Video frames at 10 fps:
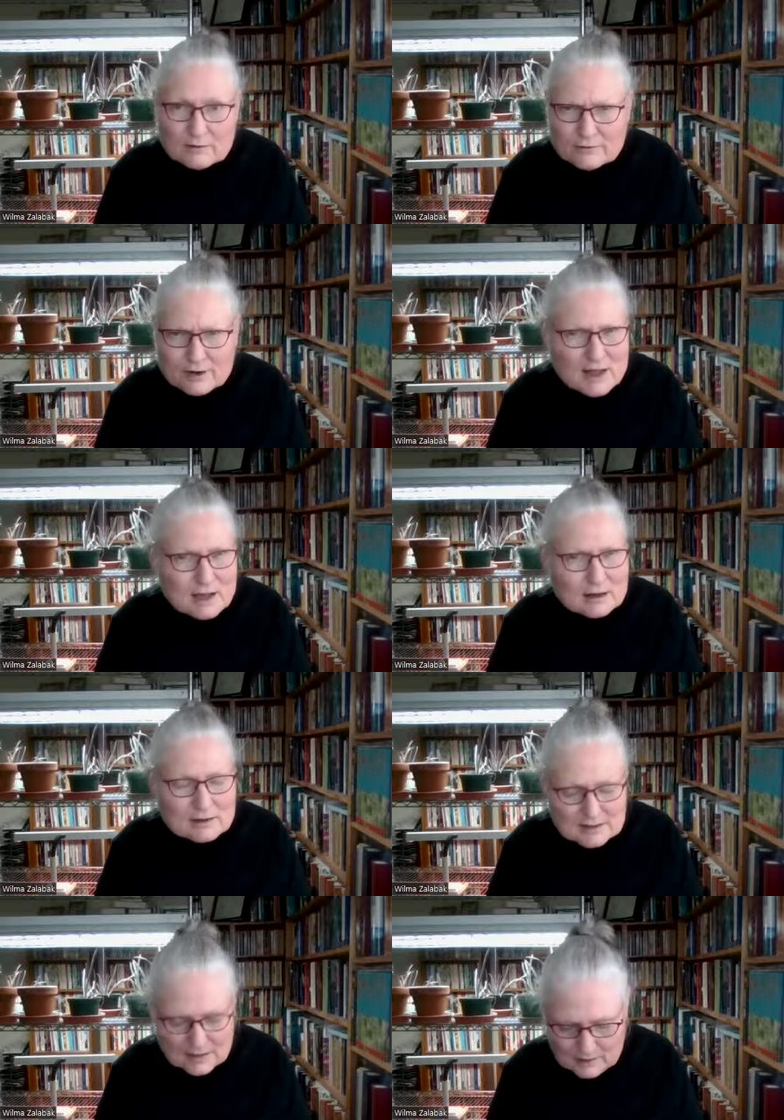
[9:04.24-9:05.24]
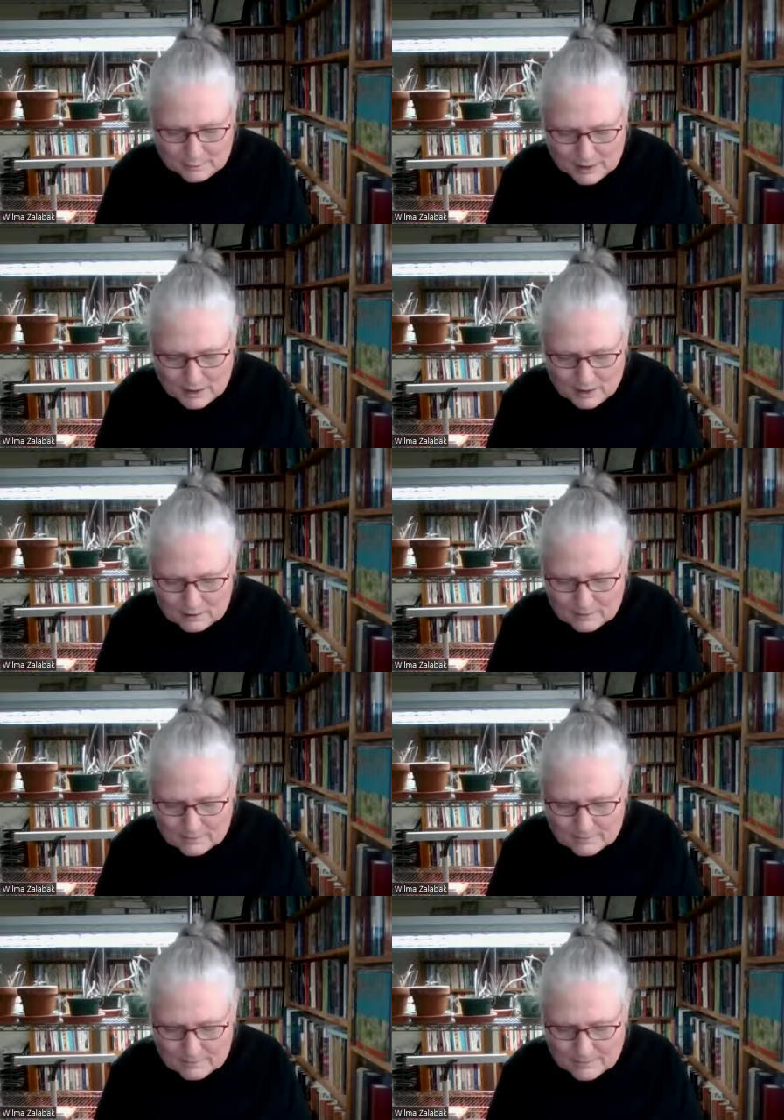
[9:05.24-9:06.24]
Friend, said the man,
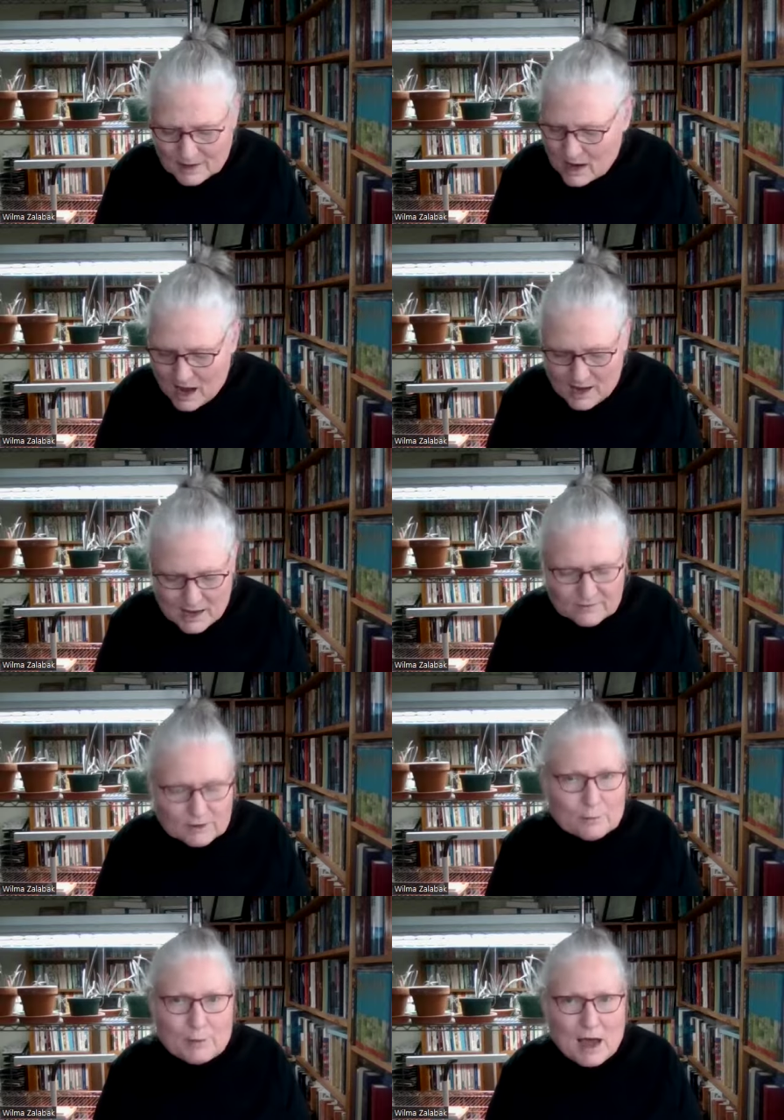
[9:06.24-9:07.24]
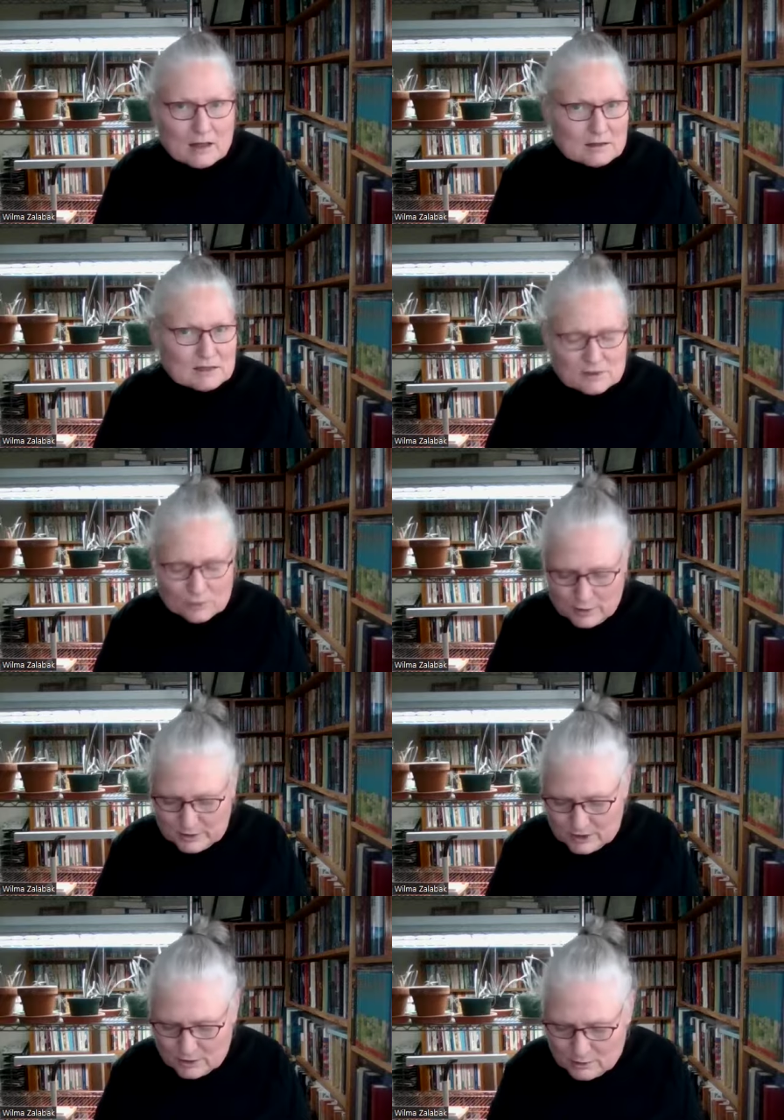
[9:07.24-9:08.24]
I have no malice
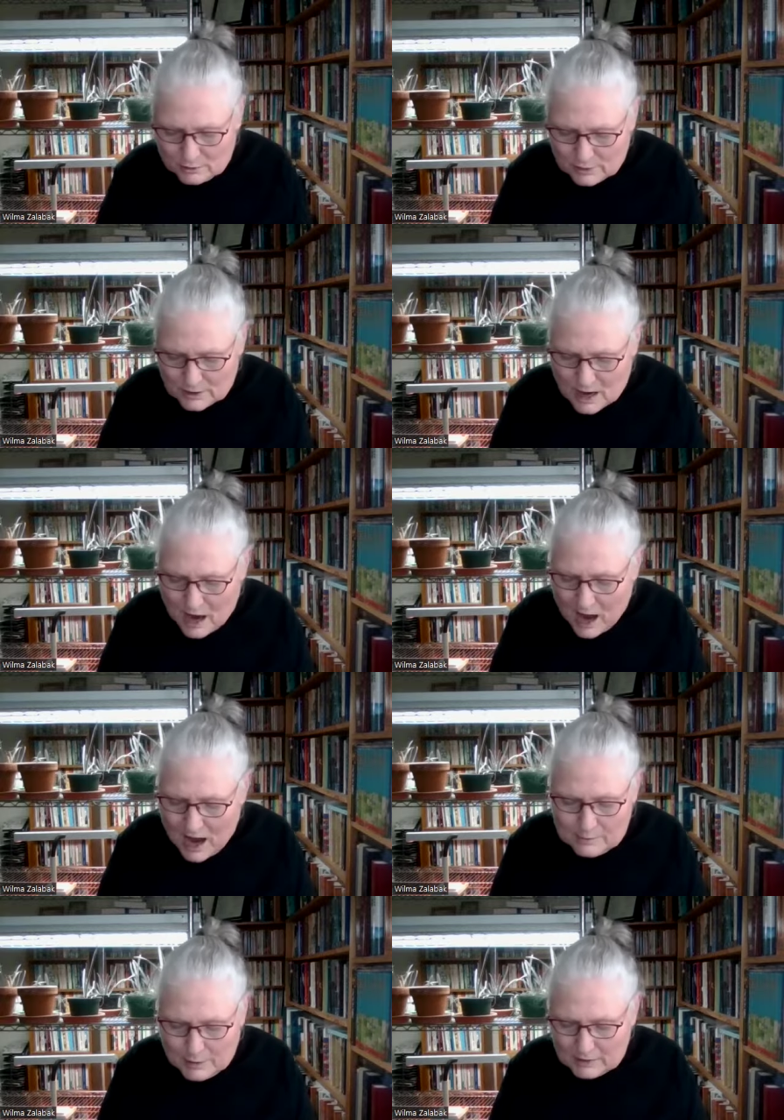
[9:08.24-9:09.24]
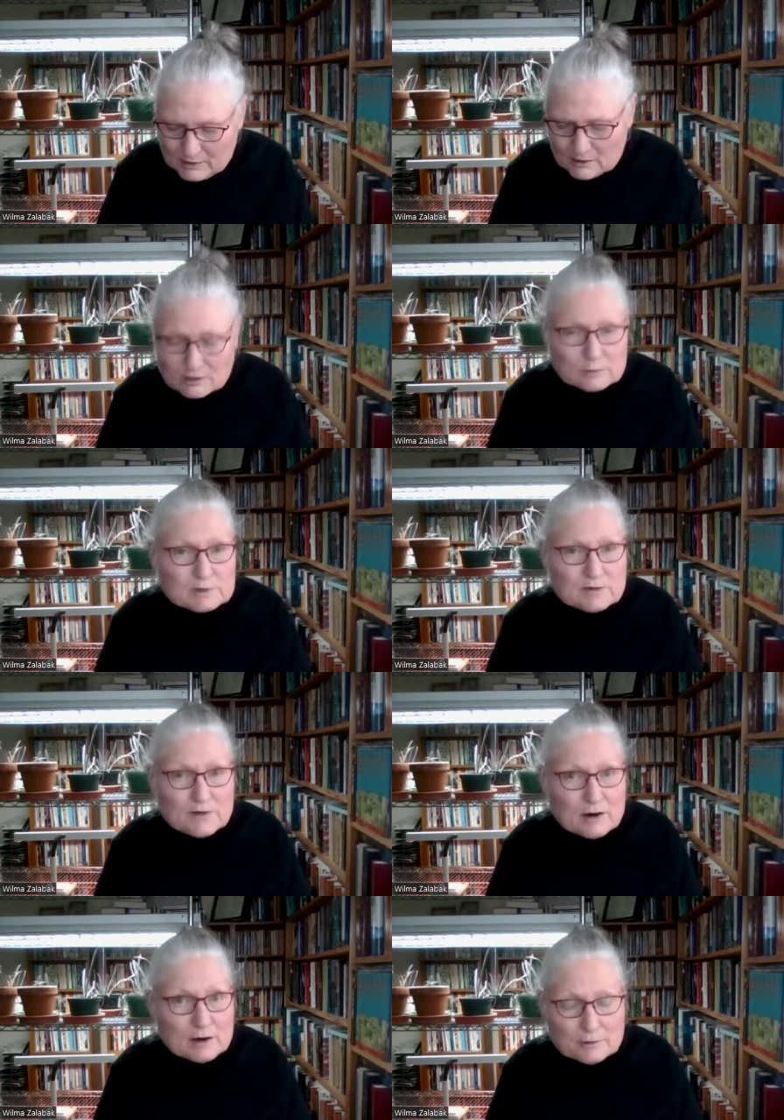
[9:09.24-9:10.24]
toward you. I met the terms of
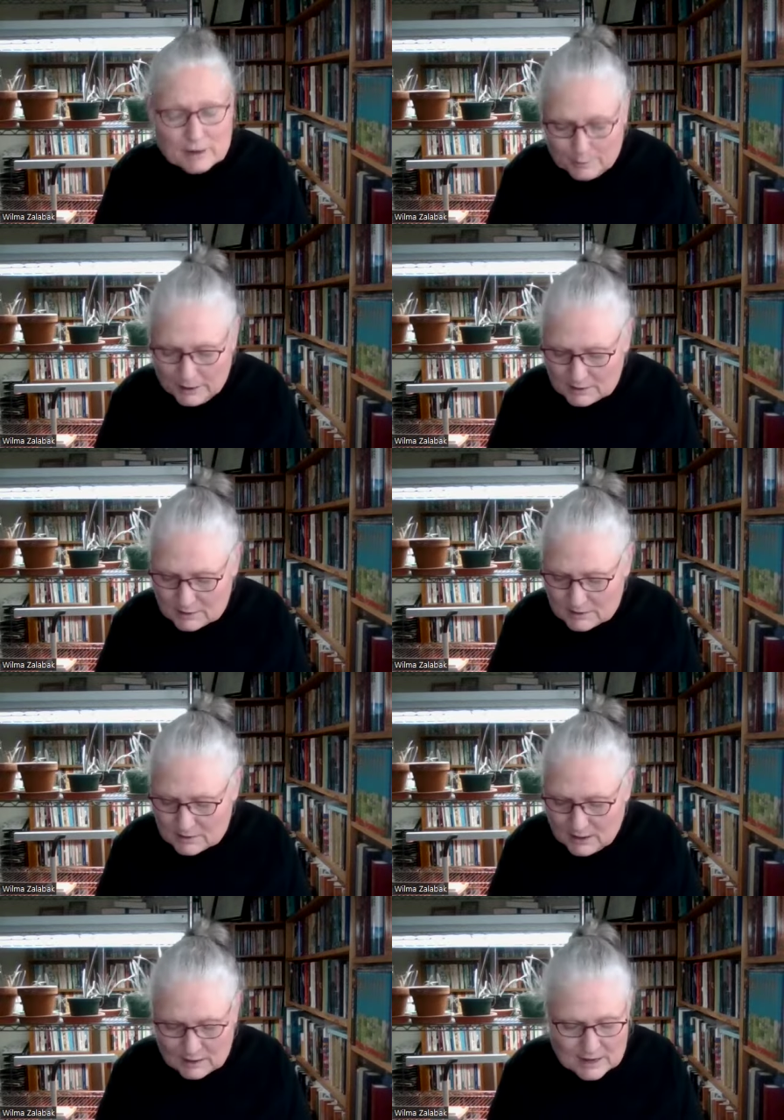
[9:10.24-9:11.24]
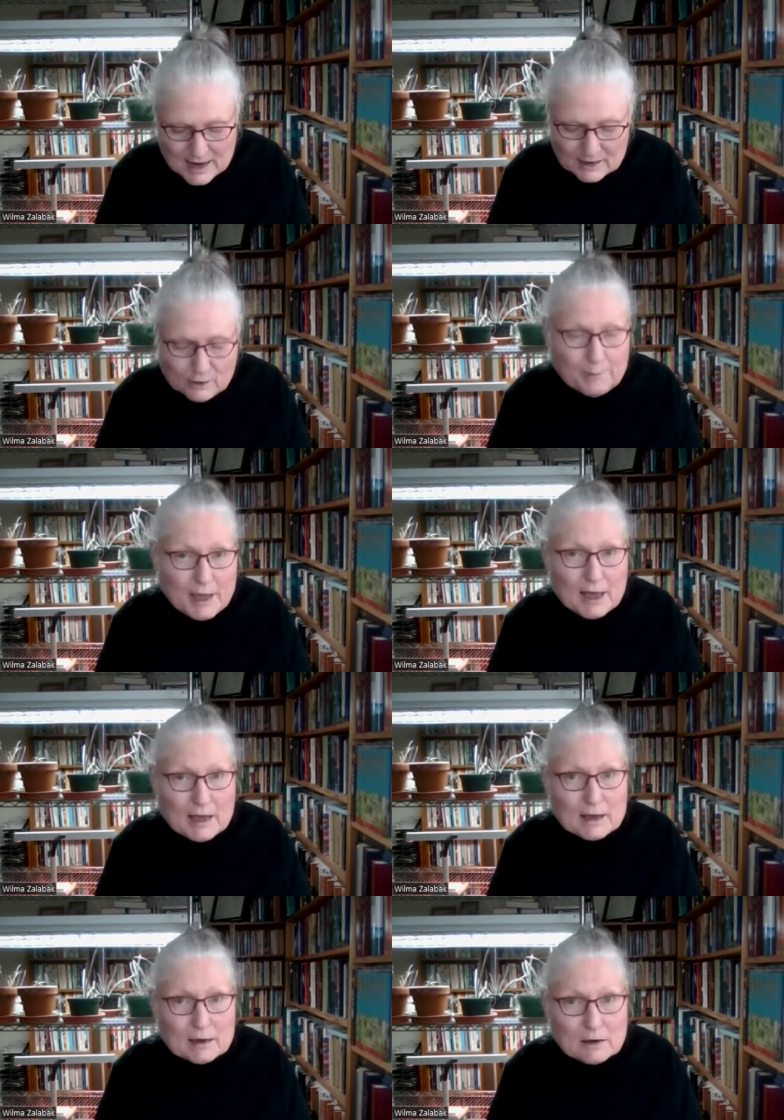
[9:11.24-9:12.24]
our agreement. Take your
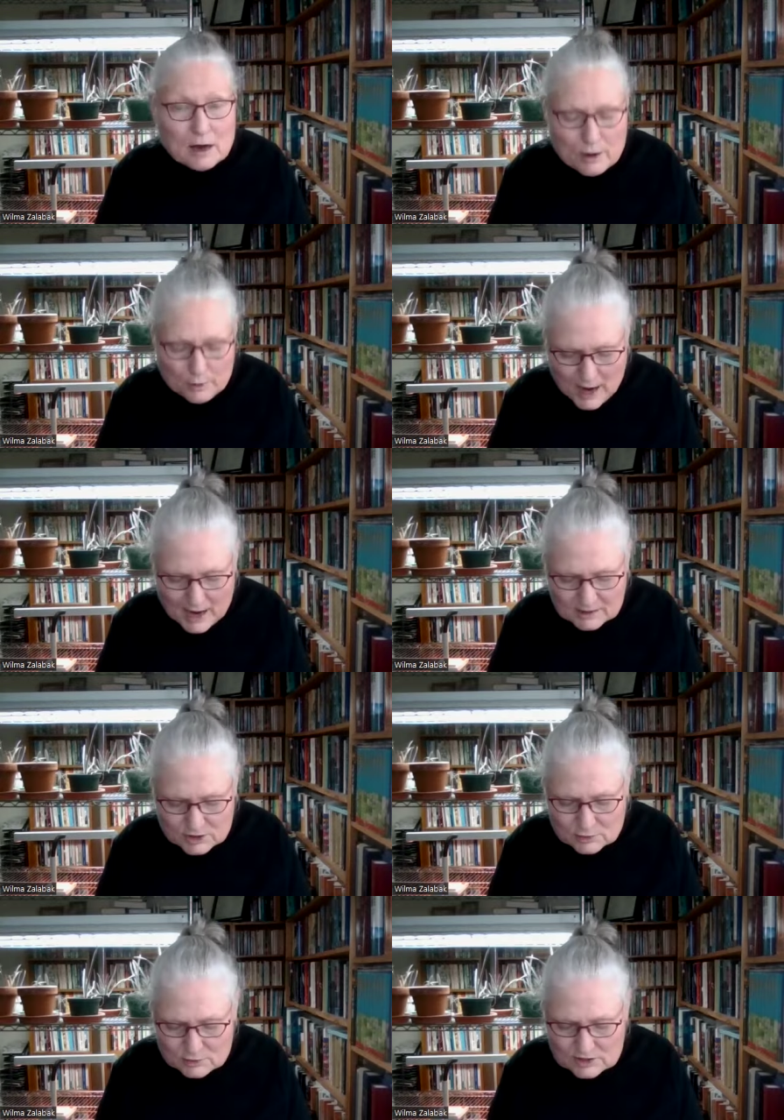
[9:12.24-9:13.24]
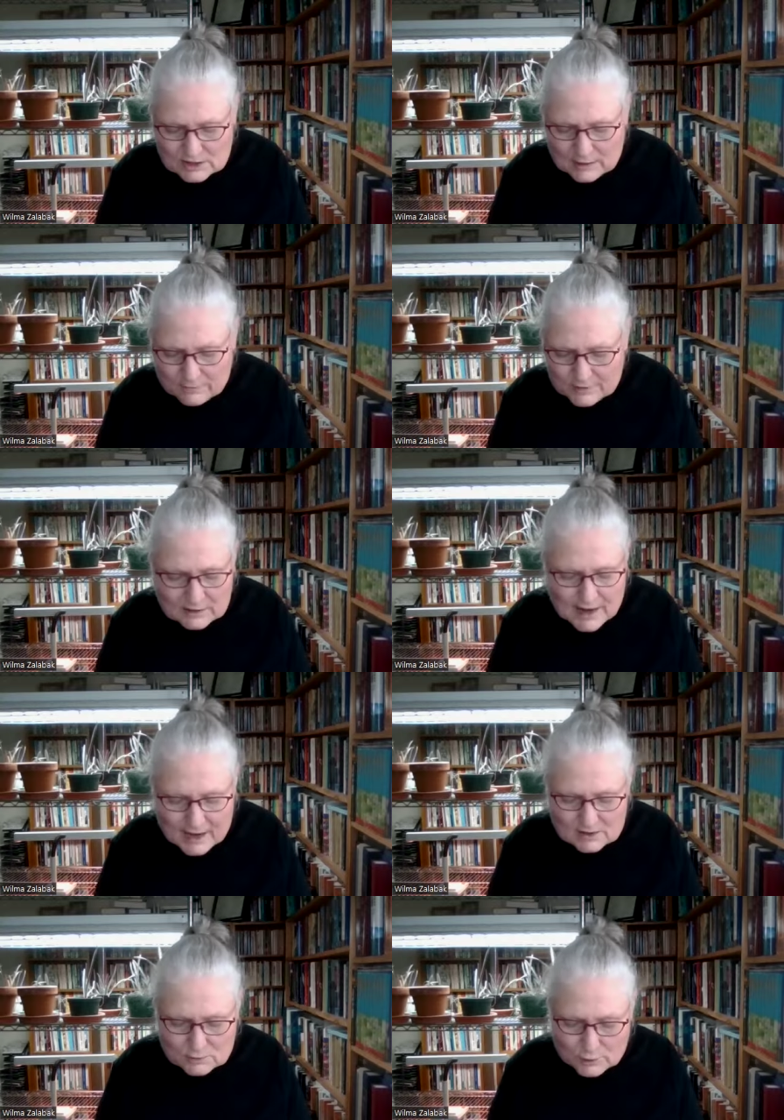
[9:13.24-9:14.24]
pay and go. I choose to give the
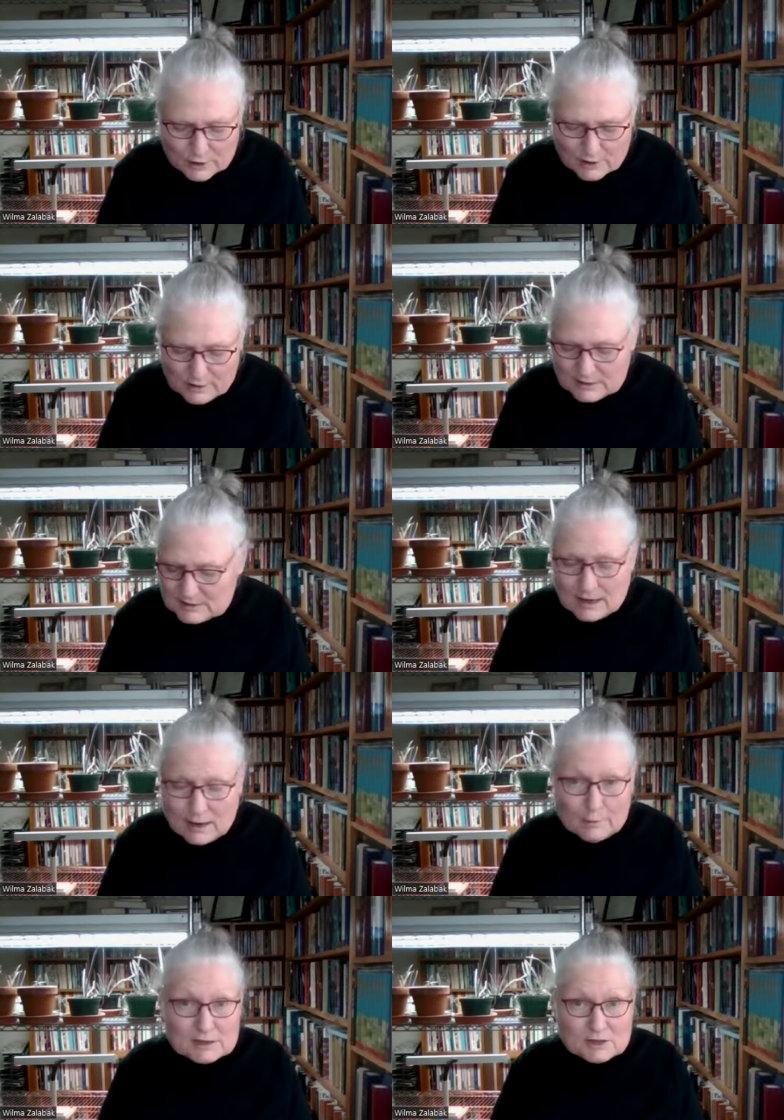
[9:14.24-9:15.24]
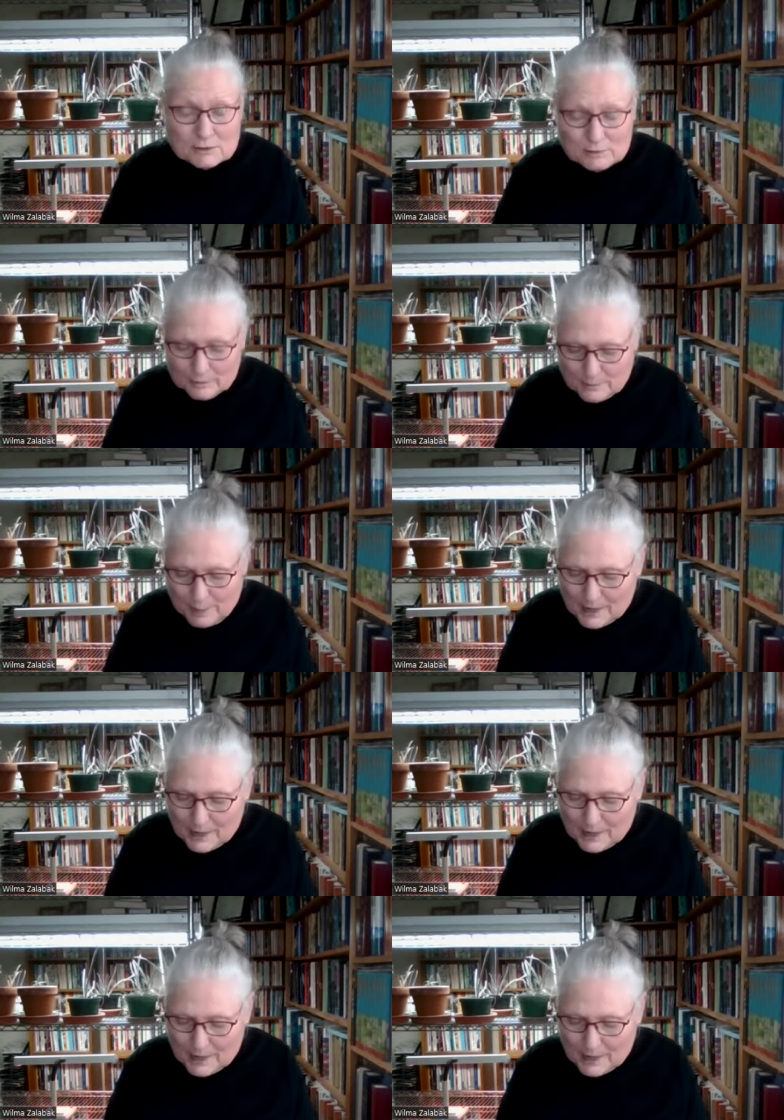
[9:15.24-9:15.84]
last worker the same as you.